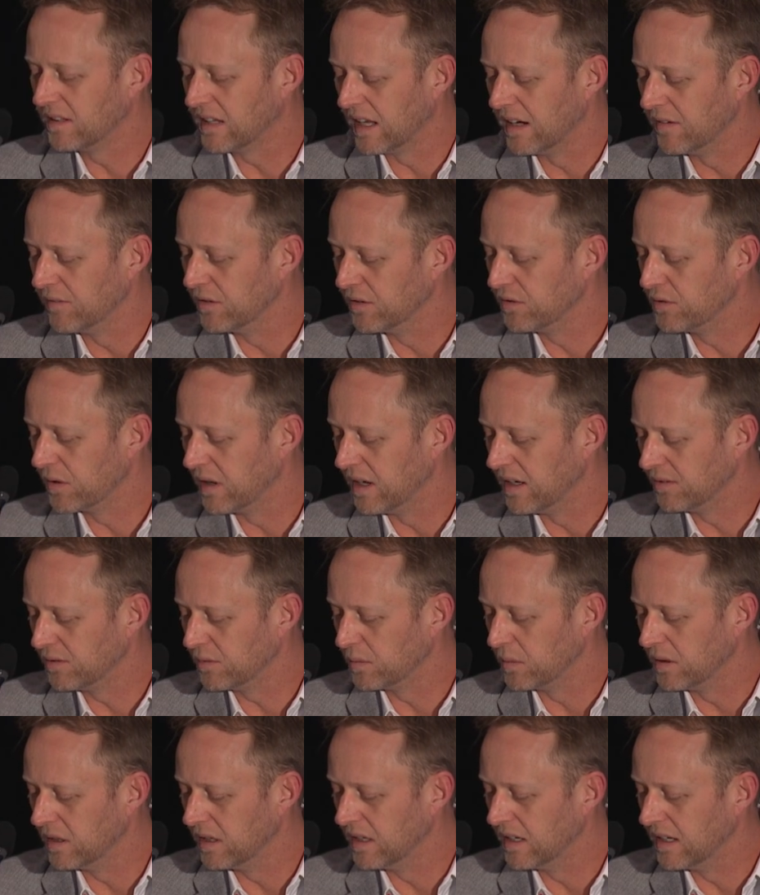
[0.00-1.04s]
kind of address
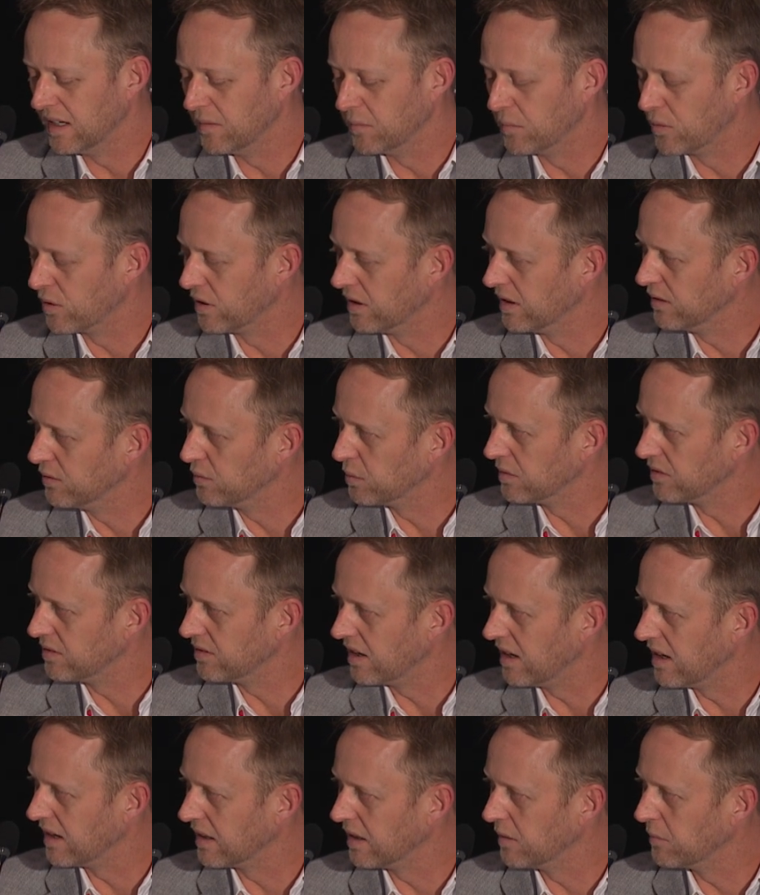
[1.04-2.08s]
what uh, Maurice was
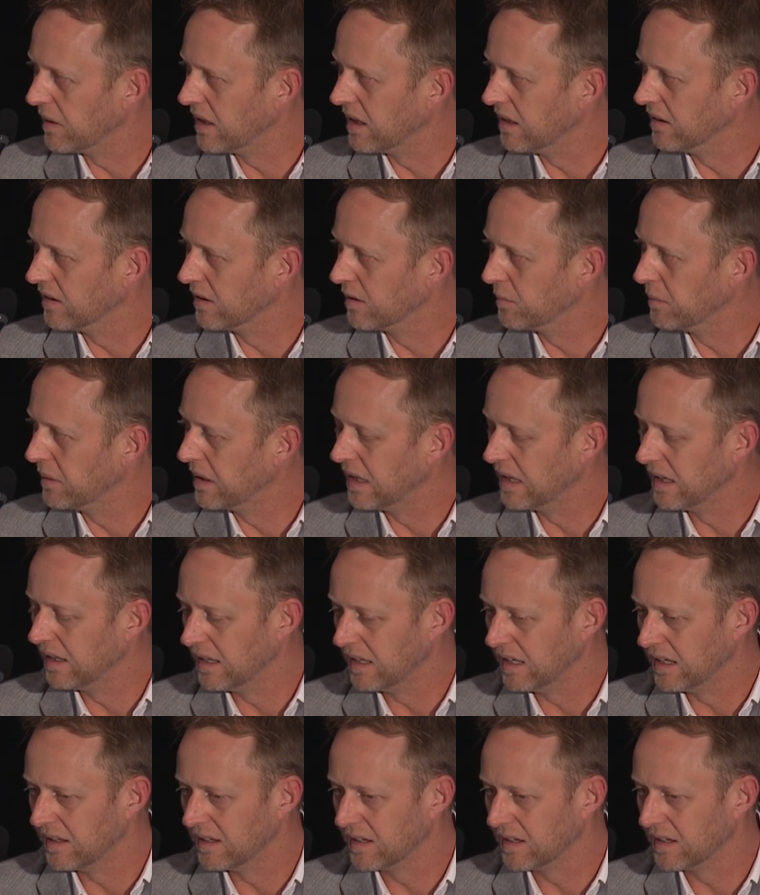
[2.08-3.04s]
talking about a little bit and the,